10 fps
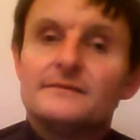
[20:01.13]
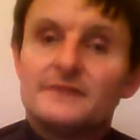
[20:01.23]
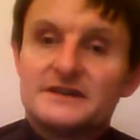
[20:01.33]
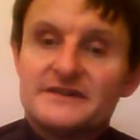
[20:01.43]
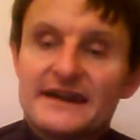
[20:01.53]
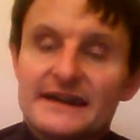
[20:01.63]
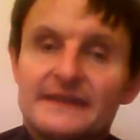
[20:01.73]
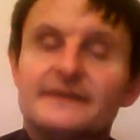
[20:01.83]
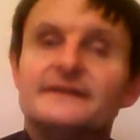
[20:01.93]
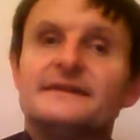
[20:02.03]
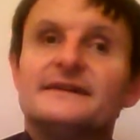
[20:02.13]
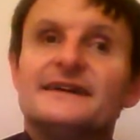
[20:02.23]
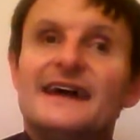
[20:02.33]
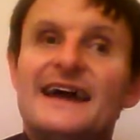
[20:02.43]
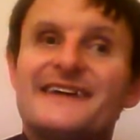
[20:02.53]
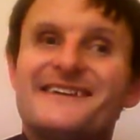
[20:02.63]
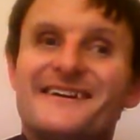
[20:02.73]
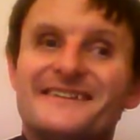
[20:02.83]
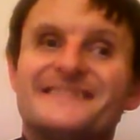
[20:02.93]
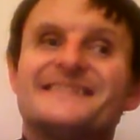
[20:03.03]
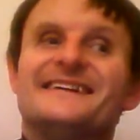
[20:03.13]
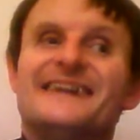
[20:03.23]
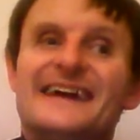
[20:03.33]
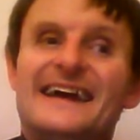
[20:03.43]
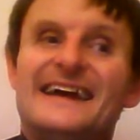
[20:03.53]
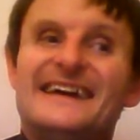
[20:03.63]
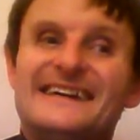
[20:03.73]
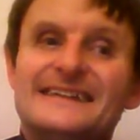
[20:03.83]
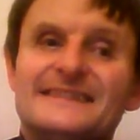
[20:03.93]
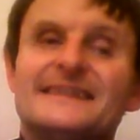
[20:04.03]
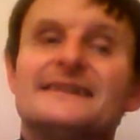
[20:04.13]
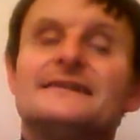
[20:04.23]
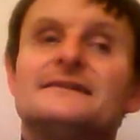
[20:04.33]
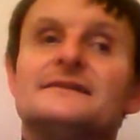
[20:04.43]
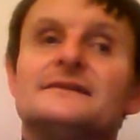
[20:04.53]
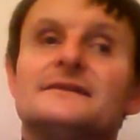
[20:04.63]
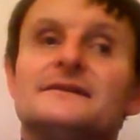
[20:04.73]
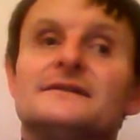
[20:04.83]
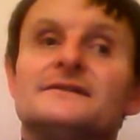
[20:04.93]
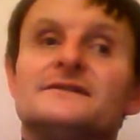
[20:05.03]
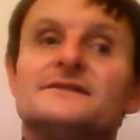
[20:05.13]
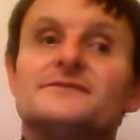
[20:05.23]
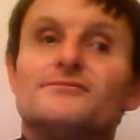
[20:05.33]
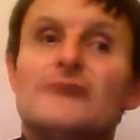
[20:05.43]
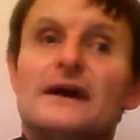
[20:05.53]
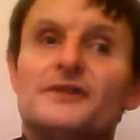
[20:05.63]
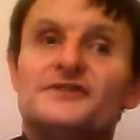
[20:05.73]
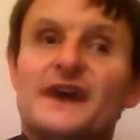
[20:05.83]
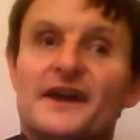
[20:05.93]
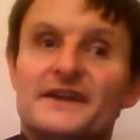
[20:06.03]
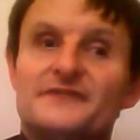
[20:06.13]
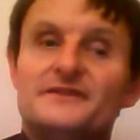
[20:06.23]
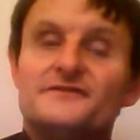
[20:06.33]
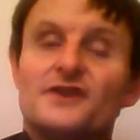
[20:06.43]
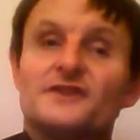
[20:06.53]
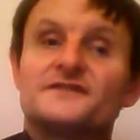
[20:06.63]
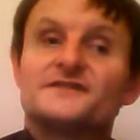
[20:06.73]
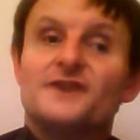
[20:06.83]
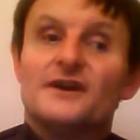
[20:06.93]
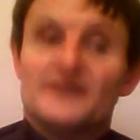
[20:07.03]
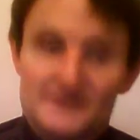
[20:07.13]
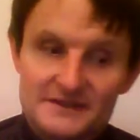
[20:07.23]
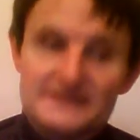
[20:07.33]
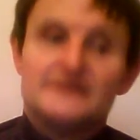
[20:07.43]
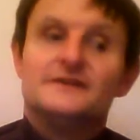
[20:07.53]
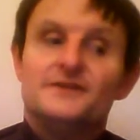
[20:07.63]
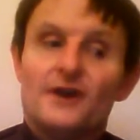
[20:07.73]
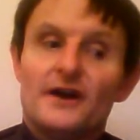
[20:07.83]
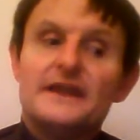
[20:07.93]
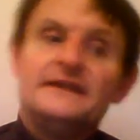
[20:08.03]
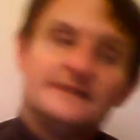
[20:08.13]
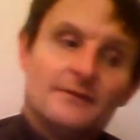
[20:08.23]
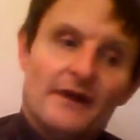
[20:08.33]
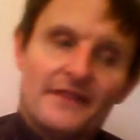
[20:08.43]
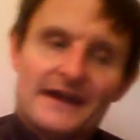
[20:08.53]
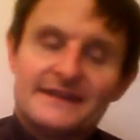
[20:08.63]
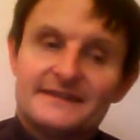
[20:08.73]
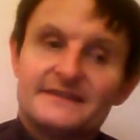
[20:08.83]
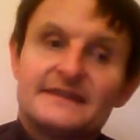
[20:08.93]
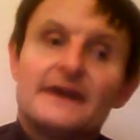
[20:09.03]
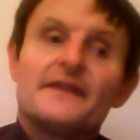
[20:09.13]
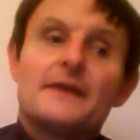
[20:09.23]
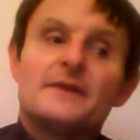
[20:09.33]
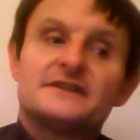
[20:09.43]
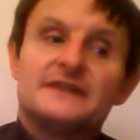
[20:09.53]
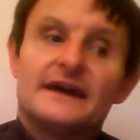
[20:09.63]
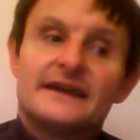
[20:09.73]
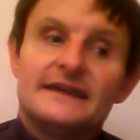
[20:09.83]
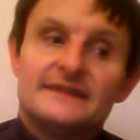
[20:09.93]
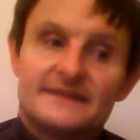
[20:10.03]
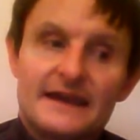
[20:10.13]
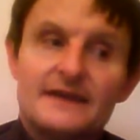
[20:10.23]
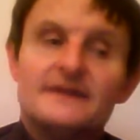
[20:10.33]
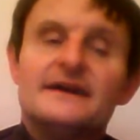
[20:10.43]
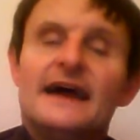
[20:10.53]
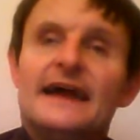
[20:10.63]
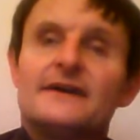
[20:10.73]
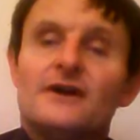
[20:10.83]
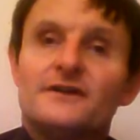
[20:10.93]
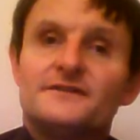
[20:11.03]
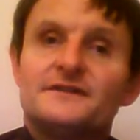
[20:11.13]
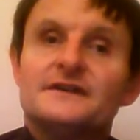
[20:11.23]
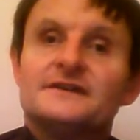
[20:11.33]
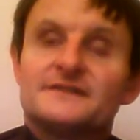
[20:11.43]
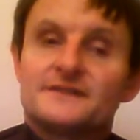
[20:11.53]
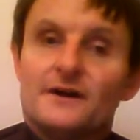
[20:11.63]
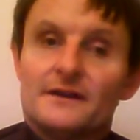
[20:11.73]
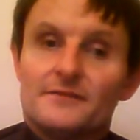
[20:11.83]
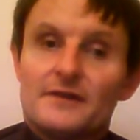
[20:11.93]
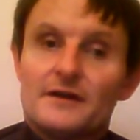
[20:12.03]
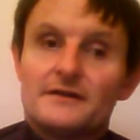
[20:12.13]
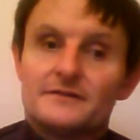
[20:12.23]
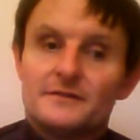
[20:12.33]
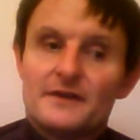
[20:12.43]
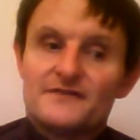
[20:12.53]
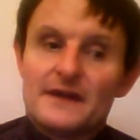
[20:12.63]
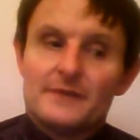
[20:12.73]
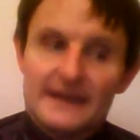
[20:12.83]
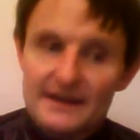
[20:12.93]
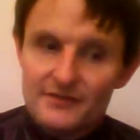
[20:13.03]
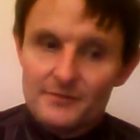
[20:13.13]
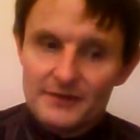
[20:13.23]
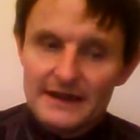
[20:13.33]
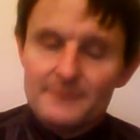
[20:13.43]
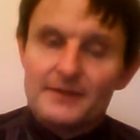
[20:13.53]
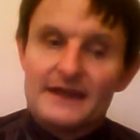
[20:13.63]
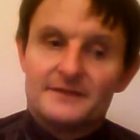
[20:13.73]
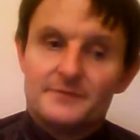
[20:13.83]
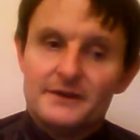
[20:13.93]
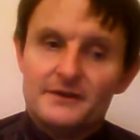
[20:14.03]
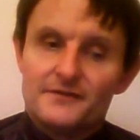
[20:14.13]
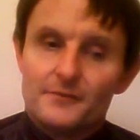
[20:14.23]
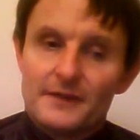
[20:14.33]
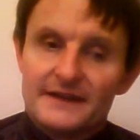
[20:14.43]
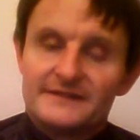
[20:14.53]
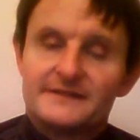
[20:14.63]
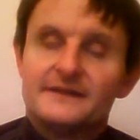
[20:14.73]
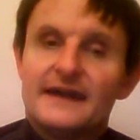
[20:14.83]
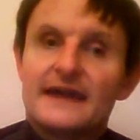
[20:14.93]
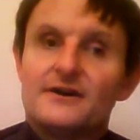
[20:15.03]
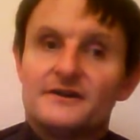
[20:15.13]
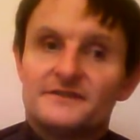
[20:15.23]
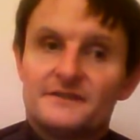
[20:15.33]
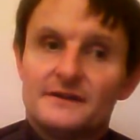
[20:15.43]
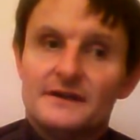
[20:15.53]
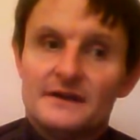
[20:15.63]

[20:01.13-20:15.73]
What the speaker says: What do you reckon? Écosse is, well done if you've got Scotland. Not an easy one. That doesn't sound that much like it, does it? Écosse, Scotland. There. So my family live. Brilliant place. Beautiful place. Écosse.